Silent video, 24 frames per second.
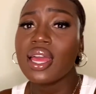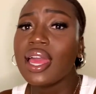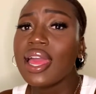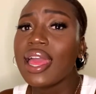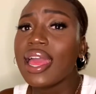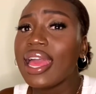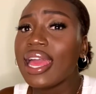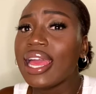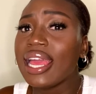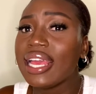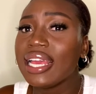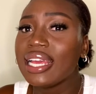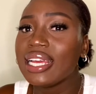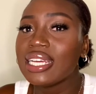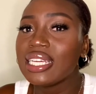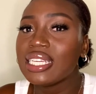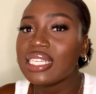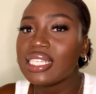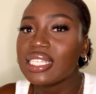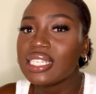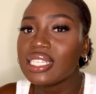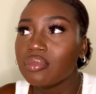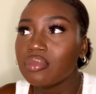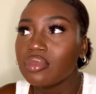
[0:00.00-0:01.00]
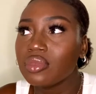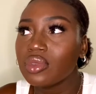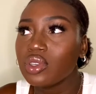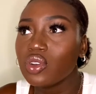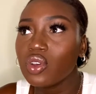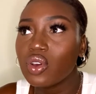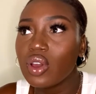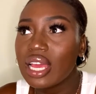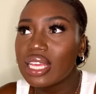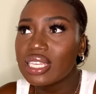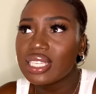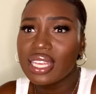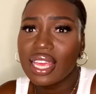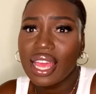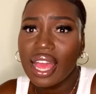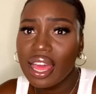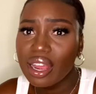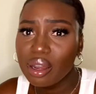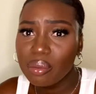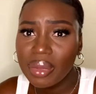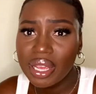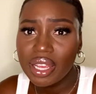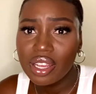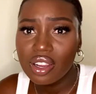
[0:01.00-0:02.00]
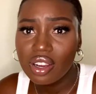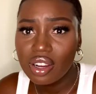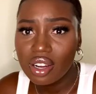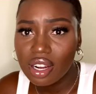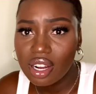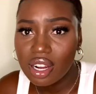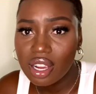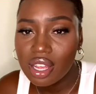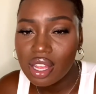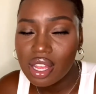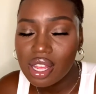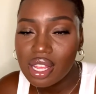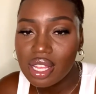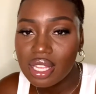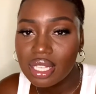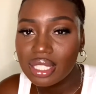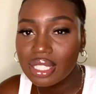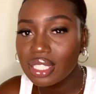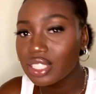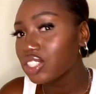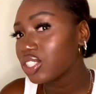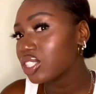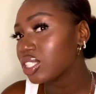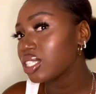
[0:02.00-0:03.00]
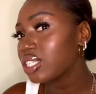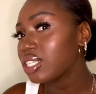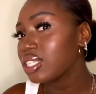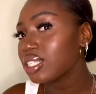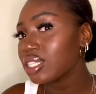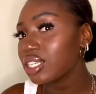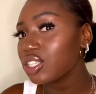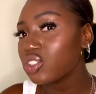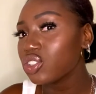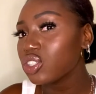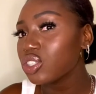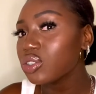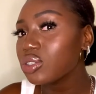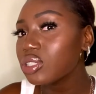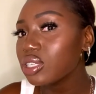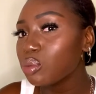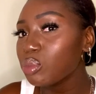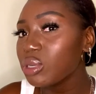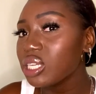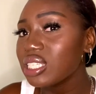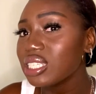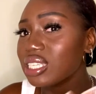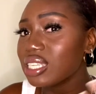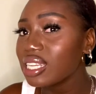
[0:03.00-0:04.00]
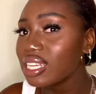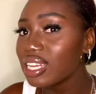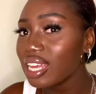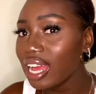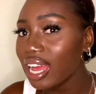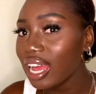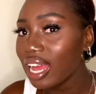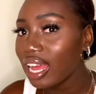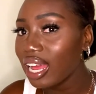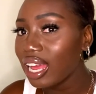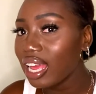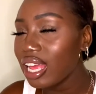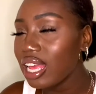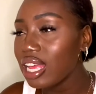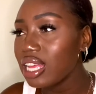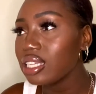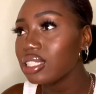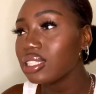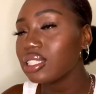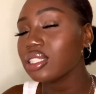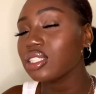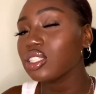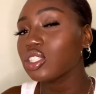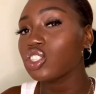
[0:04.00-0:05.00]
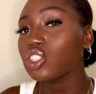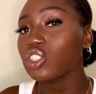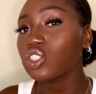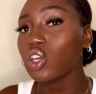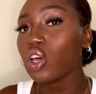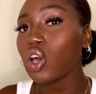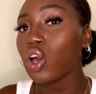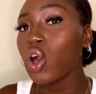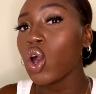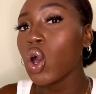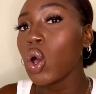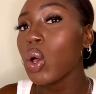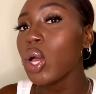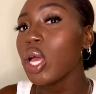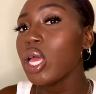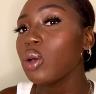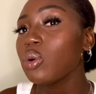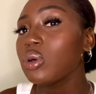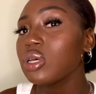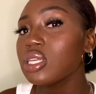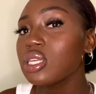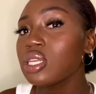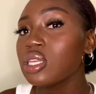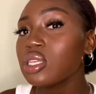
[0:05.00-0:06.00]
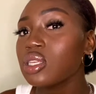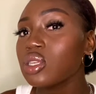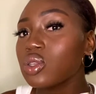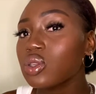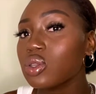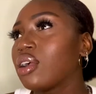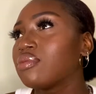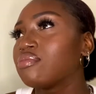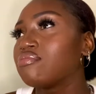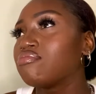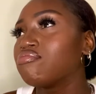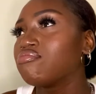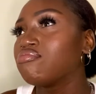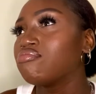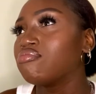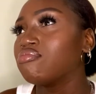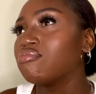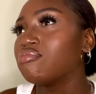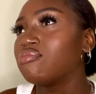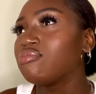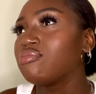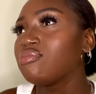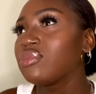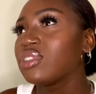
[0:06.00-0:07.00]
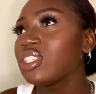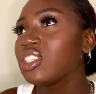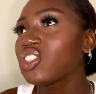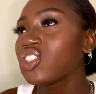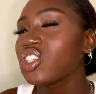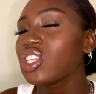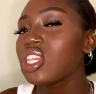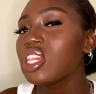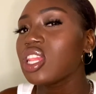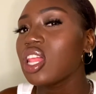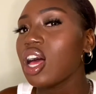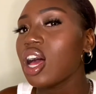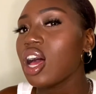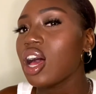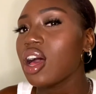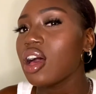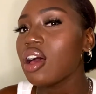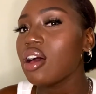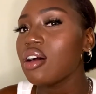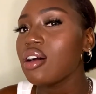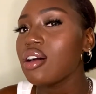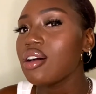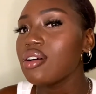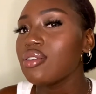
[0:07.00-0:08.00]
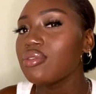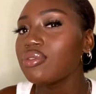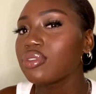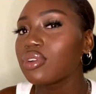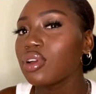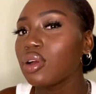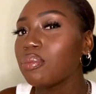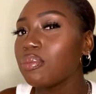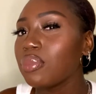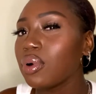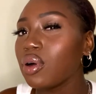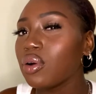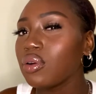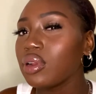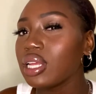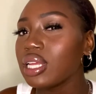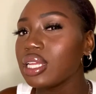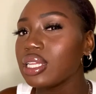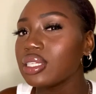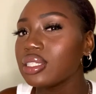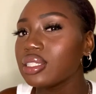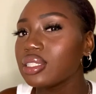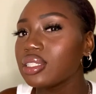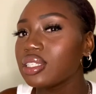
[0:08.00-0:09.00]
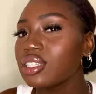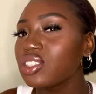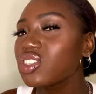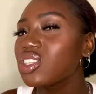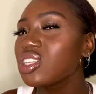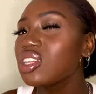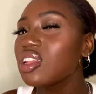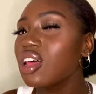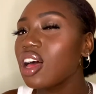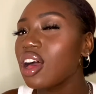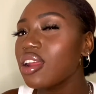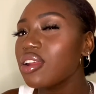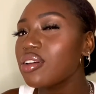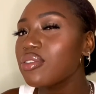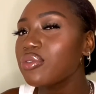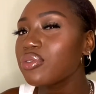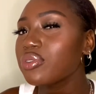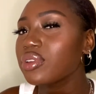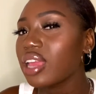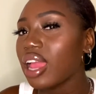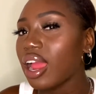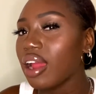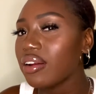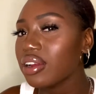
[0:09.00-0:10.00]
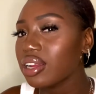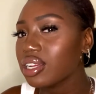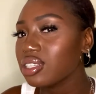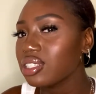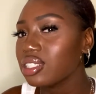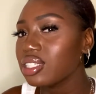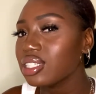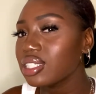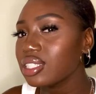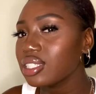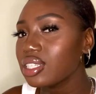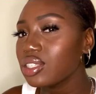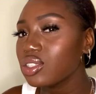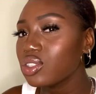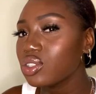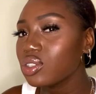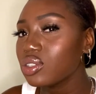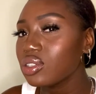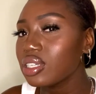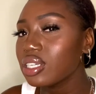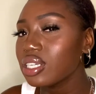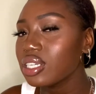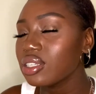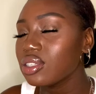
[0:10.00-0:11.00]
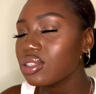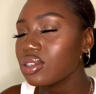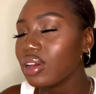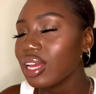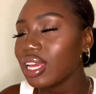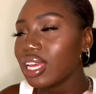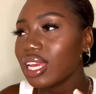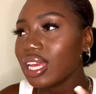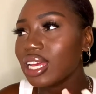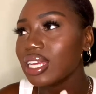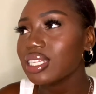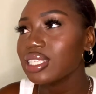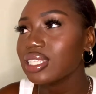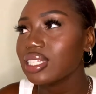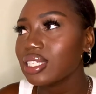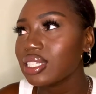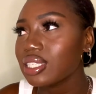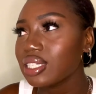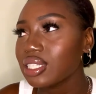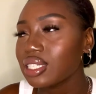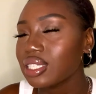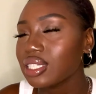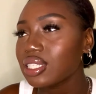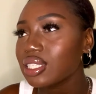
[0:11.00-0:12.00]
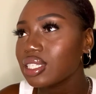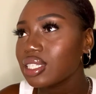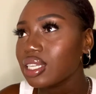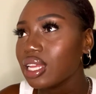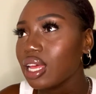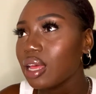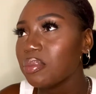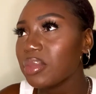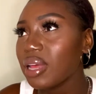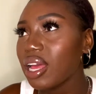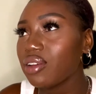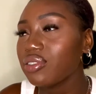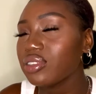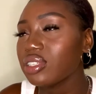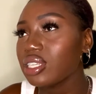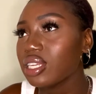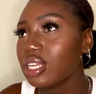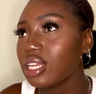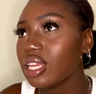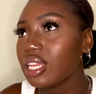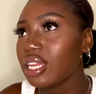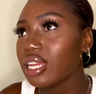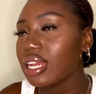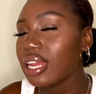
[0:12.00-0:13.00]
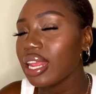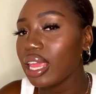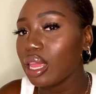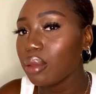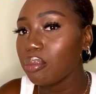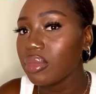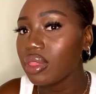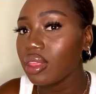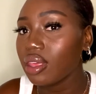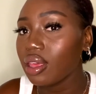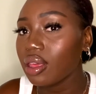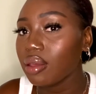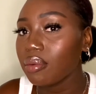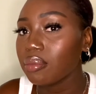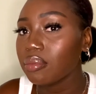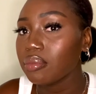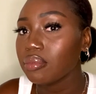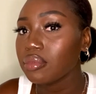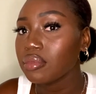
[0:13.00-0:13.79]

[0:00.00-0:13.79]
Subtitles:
And, you know, I say hi to my girls. She's introducing me to the guys. So it was, there's a lot of components. There's a lot of characters in this story. So I guess I'm gonna have to name them.